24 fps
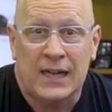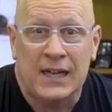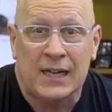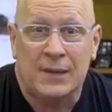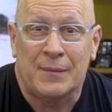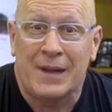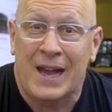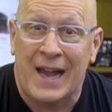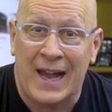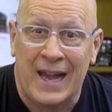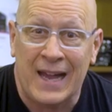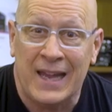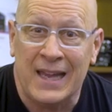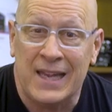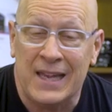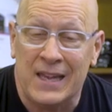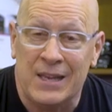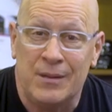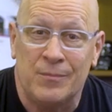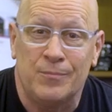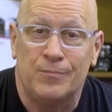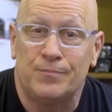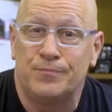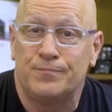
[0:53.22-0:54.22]
Uh,
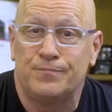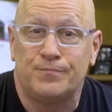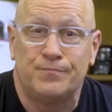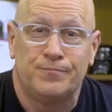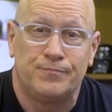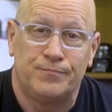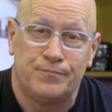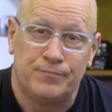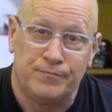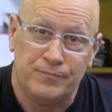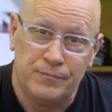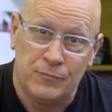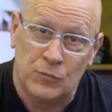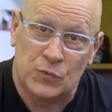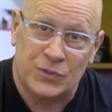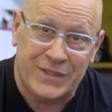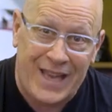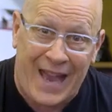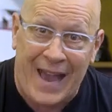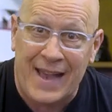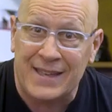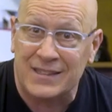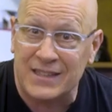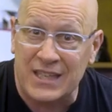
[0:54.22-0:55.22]
I was
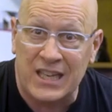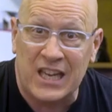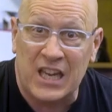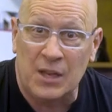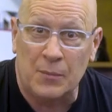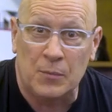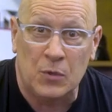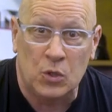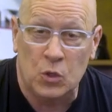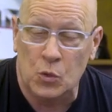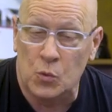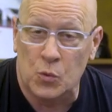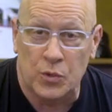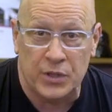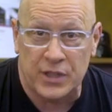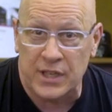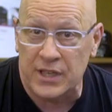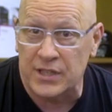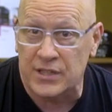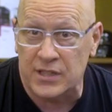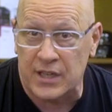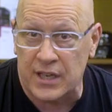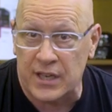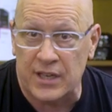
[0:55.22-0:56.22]
asking him who were
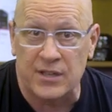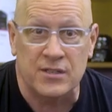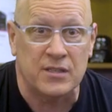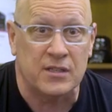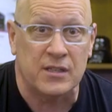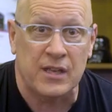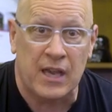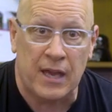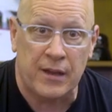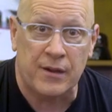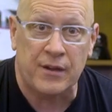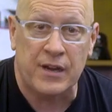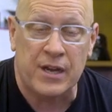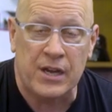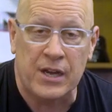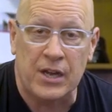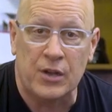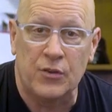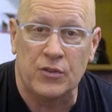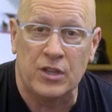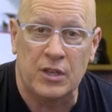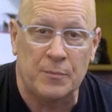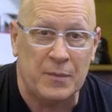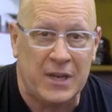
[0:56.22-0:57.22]
these kids and how did he
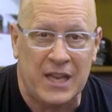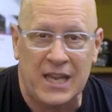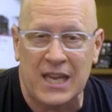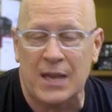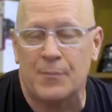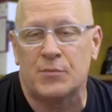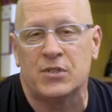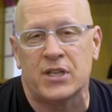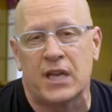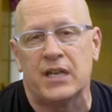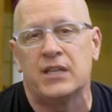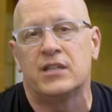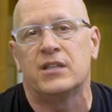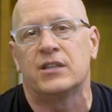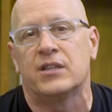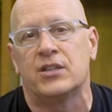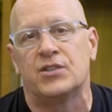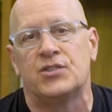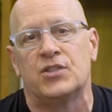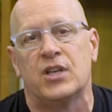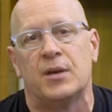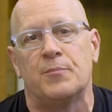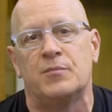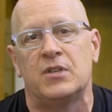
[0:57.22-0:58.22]
know them, and he kept changing the
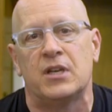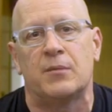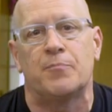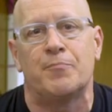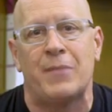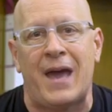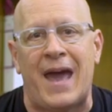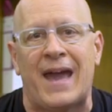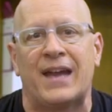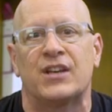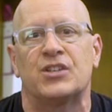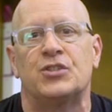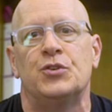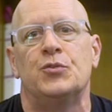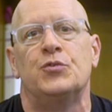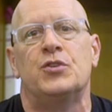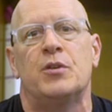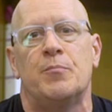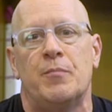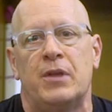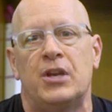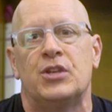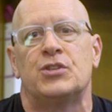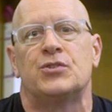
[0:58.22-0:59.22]
subject back to
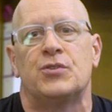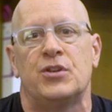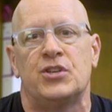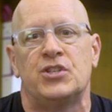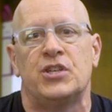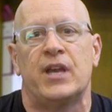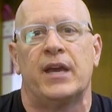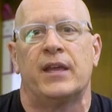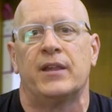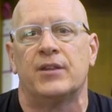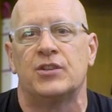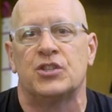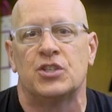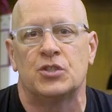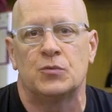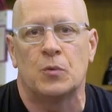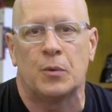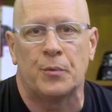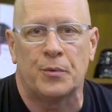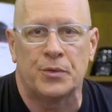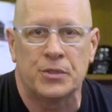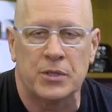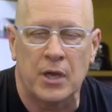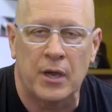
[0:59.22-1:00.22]
the ministry challenges
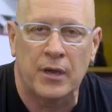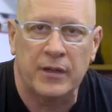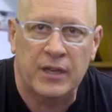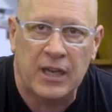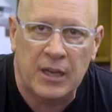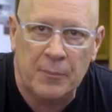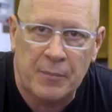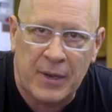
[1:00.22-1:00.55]
we were talking